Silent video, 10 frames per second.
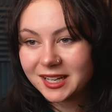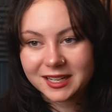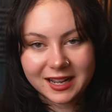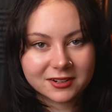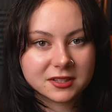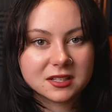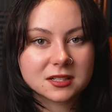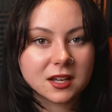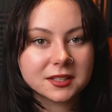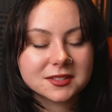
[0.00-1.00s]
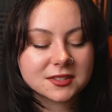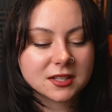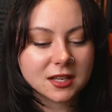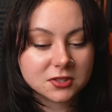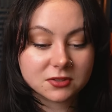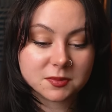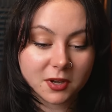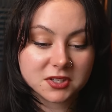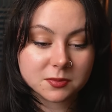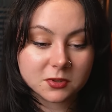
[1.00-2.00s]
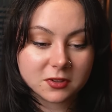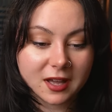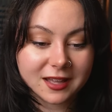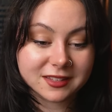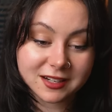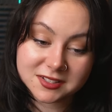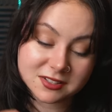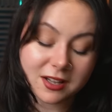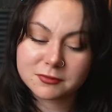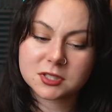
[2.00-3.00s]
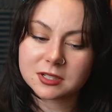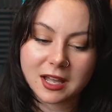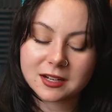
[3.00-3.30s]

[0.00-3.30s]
and out of these lights as soon as possible, and then I still have to